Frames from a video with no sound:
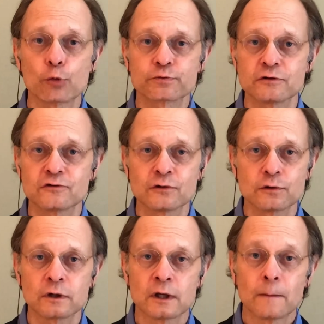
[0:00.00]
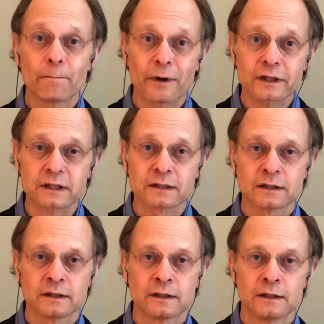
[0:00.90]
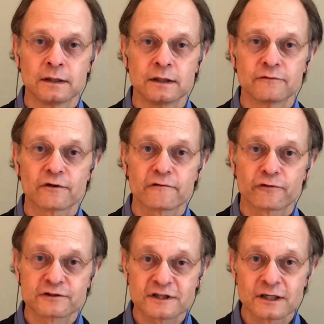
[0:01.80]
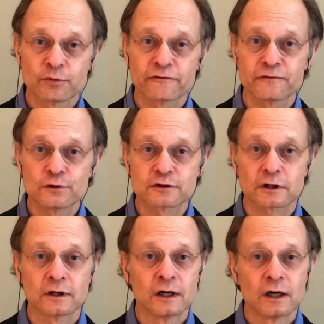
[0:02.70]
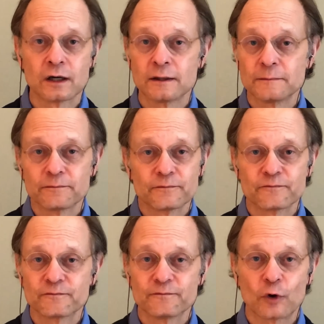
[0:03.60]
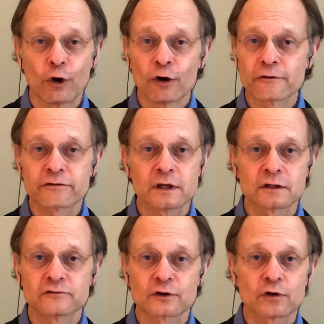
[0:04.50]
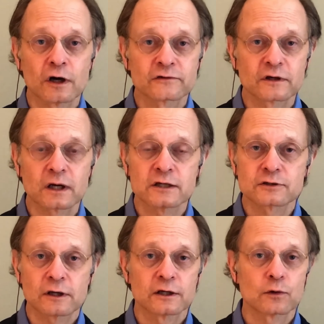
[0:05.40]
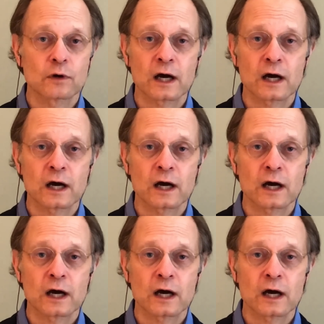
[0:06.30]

hope to do. But for the foreseeable future, all the theaters across the country and